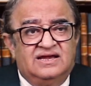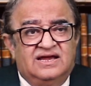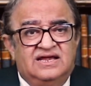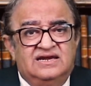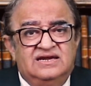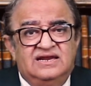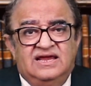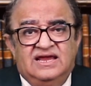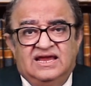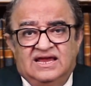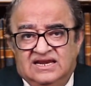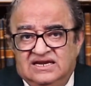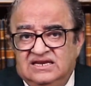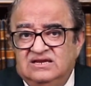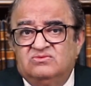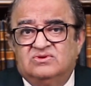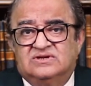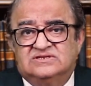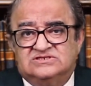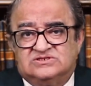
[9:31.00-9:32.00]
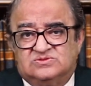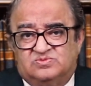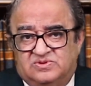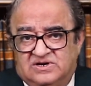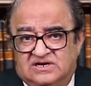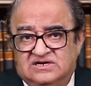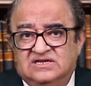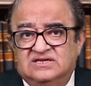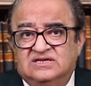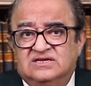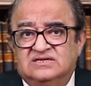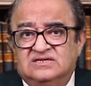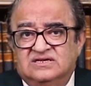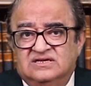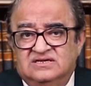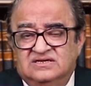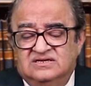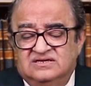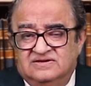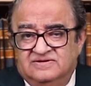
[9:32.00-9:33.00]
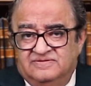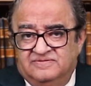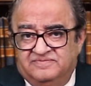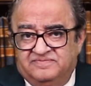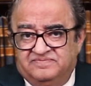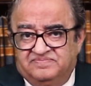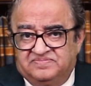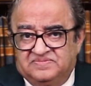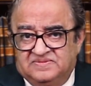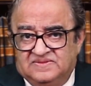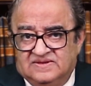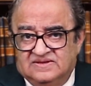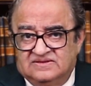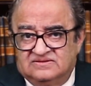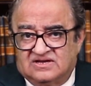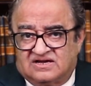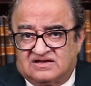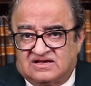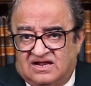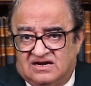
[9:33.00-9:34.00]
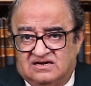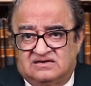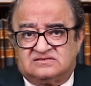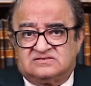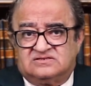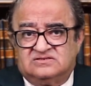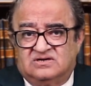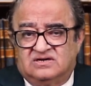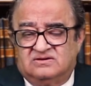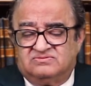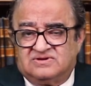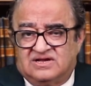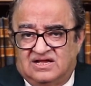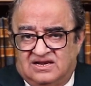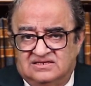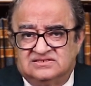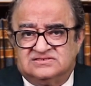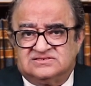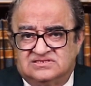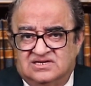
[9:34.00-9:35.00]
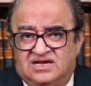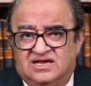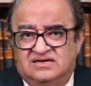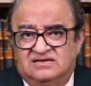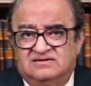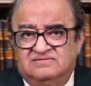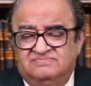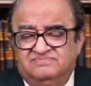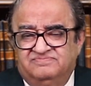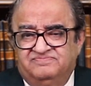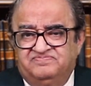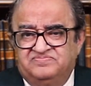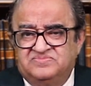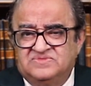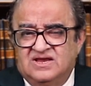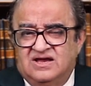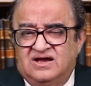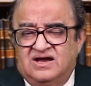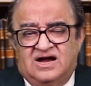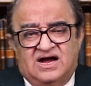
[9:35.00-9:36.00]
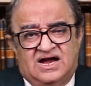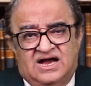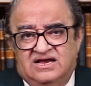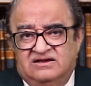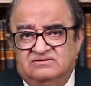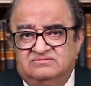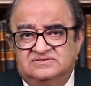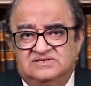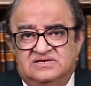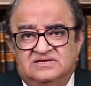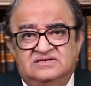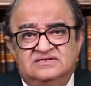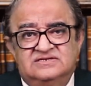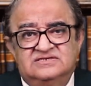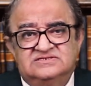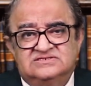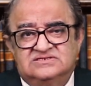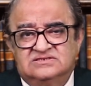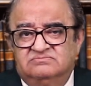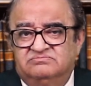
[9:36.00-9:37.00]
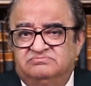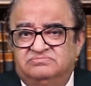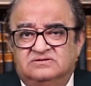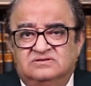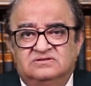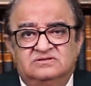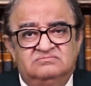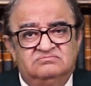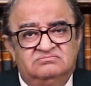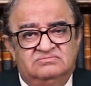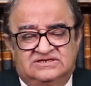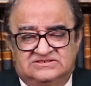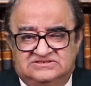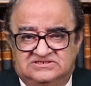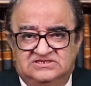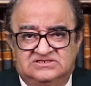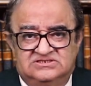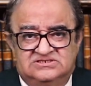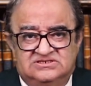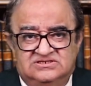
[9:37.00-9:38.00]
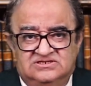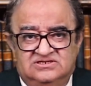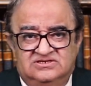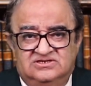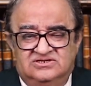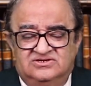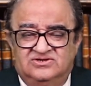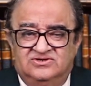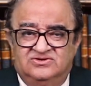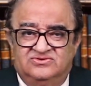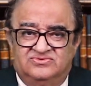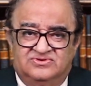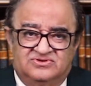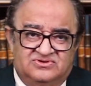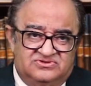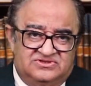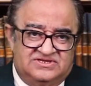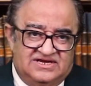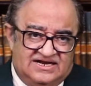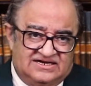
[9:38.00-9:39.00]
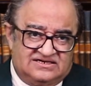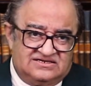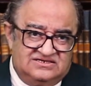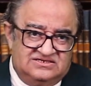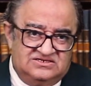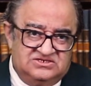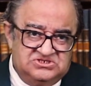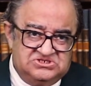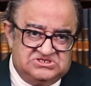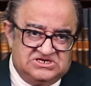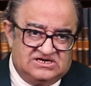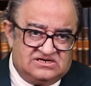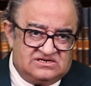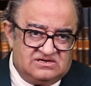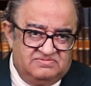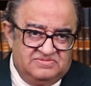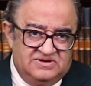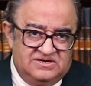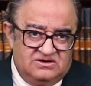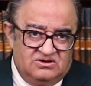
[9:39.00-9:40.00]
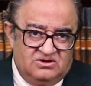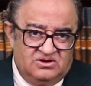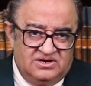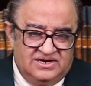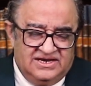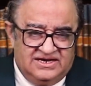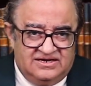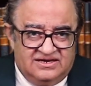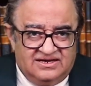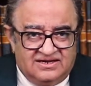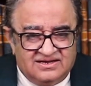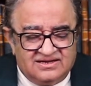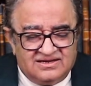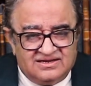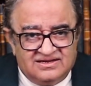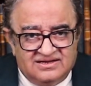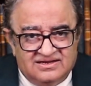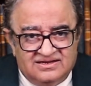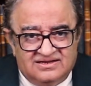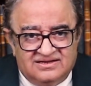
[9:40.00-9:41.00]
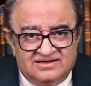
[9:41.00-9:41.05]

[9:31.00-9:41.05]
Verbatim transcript: and anyone spreading the cult of Khalistan, I have a simple message for that gentleman or lady.